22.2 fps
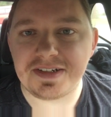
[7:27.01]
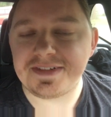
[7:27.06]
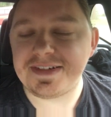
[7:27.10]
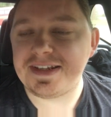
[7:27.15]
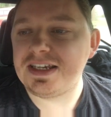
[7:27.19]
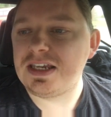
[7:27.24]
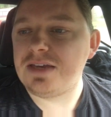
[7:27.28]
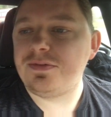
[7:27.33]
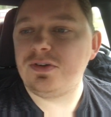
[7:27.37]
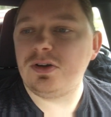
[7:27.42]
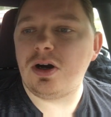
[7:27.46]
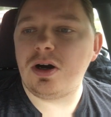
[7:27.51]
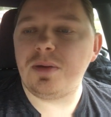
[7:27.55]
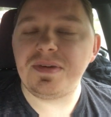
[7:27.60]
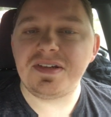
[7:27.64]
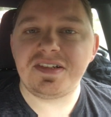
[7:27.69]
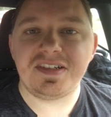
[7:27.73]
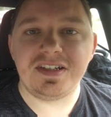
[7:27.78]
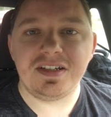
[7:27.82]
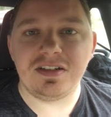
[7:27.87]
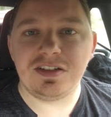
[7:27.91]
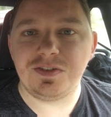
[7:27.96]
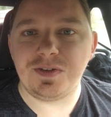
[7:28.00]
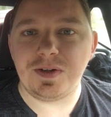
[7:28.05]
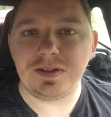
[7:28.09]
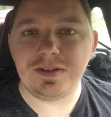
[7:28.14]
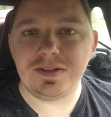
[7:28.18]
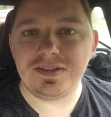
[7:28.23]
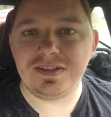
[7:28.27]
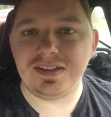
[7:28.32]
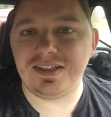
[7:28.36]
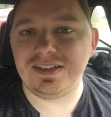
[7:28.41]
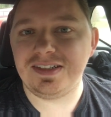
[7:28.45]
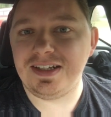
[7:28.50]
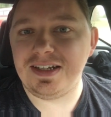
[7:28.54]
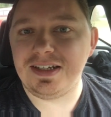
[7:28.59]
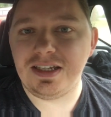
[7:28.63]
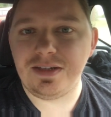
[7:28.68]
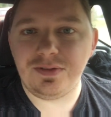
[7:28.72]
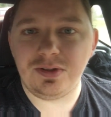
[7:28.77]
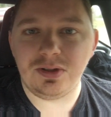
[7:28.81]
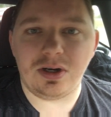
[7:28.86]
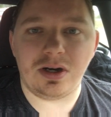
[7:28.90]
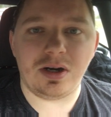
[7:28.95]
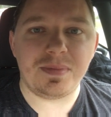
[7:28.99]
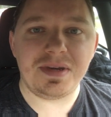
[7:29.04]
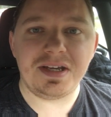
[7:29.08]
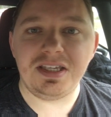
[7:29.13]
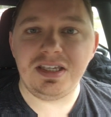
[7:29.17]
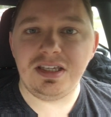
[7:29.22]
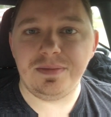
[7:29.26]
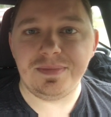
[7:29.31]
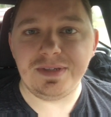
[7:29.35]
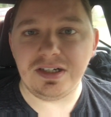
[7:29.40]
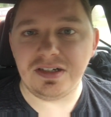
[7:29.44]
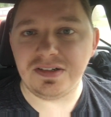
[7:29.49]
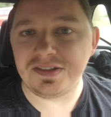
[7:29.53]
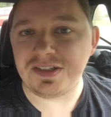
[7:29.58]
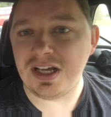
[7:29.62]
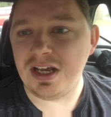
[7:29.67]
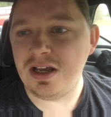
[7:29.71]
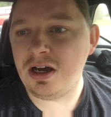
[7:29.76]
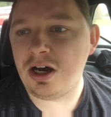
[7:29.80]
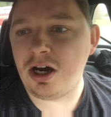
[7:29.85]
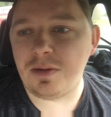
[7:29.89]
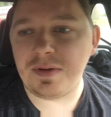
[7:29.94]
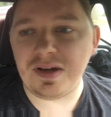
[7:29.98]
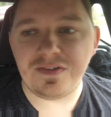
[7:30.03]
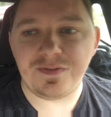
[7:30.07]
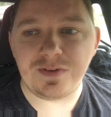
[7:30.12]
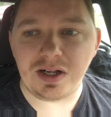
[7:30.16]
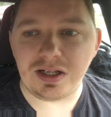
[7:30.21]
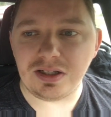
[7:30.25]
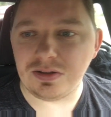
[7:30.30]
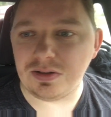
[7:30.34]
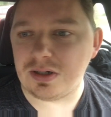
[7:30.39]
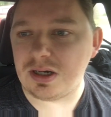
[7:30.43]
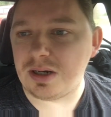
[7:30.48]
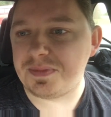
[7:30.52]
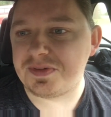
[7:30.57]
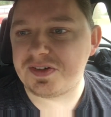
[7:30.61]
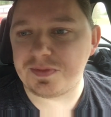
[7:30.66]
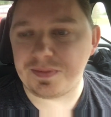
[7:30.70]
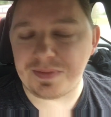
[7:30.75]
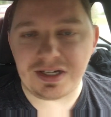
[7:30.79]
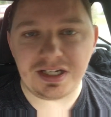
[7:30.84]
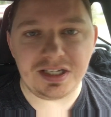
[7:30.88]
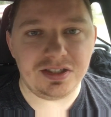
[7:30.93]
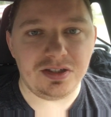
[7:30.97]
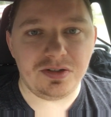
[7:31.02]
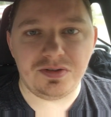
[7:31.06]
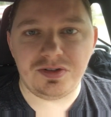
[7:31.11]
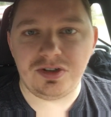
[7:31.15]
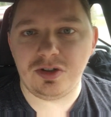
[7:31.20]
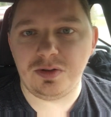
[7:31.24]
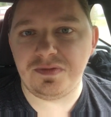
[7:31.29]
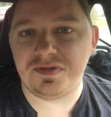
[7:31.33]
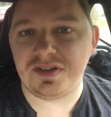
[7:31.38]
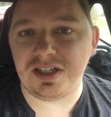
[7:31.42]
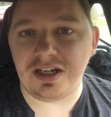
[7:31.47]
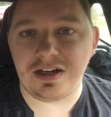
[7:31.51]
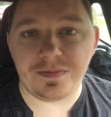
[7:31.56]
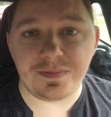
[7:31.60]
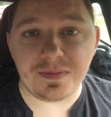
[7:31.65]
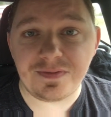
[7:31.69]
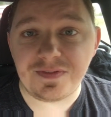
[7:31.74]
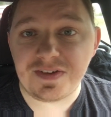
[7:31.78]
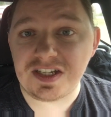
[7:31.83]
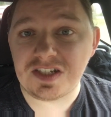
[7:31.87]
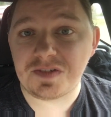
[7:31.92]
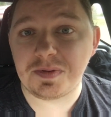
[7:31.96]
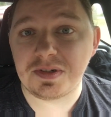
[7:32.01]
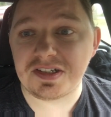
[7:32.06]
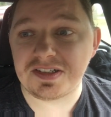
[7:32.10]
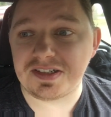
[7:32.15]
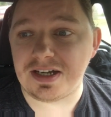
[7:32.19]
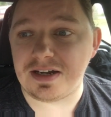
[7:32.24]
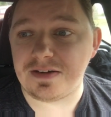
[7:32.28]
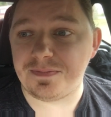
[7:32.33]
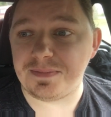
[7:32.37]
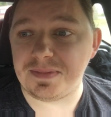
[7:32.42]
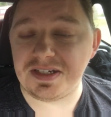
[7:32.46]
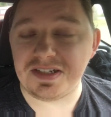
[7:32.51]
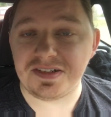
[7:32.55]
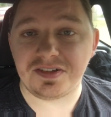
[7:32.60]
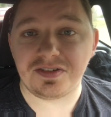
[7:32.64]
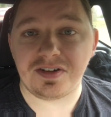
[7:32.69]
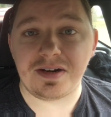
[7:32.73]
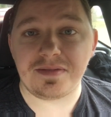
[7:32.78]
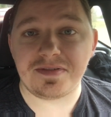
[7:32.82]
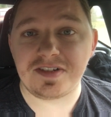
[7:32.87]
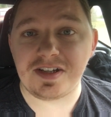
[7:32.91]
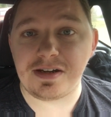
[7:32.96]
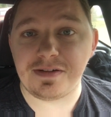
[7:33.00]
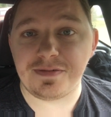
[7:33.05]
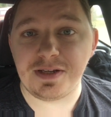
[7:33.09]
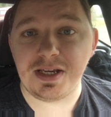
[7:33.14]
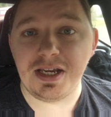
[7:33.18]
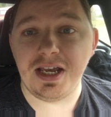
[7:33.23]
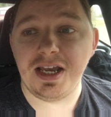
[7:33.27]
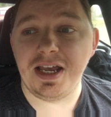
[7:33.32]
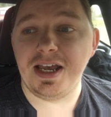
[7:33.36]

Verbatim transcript: Let's say I give you all my sales funnels. Let's say I give you all my emails, all my follow ups, my YouTube stuff, my Facebook stuff, my Instagram stuff.